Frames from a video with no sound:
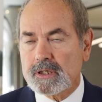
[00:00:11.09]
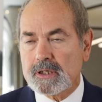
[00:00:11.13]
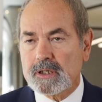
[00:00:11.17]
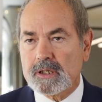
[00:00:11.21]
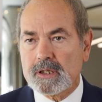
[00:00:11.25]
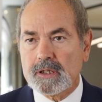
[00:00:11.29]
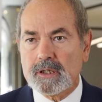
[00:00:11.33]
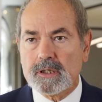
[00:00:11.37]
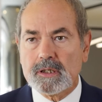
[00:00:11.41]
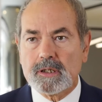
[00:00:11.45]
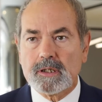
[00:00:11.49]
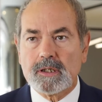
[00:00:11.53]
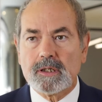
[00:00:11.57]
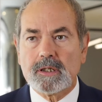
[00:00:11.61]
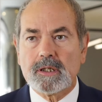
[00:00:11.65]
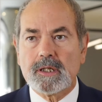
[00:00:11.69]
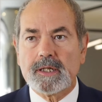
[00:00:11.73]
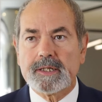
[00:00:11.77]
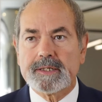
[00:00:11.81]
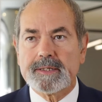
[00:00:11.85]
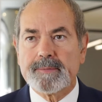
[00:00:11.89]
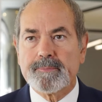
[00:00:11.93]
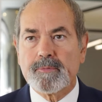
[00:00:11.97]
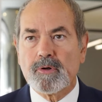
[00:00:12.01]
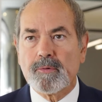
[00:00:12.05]

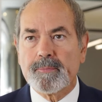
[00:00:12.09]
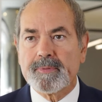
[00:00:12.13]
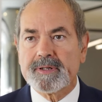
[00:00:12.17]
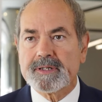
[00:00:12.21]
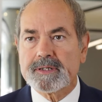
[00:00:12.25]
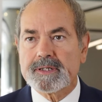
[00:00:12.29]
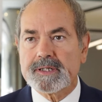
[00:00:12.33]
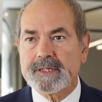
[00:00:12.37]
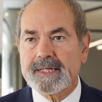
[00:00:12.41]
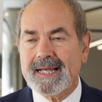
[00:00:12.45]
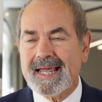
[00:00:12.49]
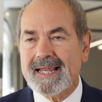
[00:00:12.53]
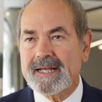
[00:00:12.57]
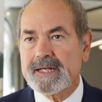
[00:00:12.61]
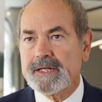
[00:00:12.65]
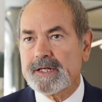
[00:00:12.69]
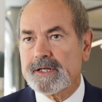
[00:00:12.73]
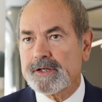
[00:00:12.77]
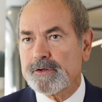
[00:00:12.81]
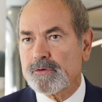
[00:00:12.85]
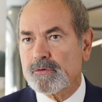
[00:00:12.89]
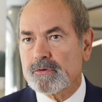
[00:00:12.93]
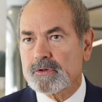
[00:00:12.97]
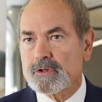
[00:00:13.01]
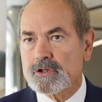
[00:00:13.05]
at the moment in any
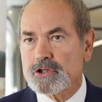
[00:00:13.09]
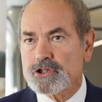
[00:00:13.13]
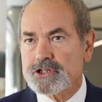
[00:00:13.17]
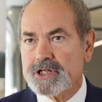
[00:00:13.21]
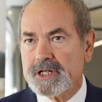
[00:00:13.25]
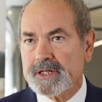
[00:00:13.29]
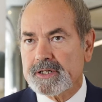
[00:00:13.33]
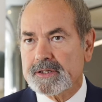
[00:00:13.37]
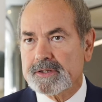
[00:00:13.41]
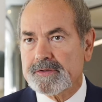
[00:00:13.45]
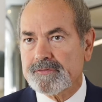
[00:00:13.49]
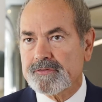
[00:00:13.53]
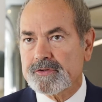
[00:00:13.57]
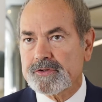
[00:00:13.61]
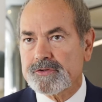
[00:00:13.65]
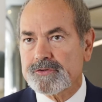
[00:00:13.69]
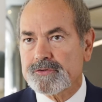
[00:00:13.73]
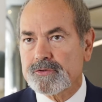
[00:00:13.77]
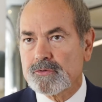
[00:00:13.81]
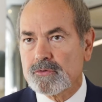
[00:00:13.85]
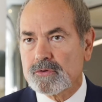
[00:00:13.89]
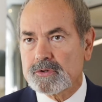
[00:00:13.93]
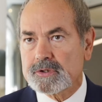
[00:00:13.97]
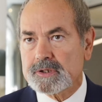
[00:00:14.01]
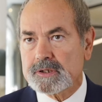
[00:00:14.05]
neurodegenerative
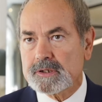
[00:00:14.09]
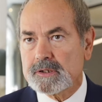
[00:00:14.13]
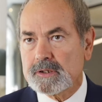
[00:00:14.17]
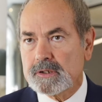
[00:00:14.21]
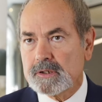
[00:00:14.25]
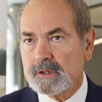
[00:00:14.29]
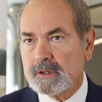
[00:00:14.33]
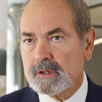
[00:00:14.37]
disorder.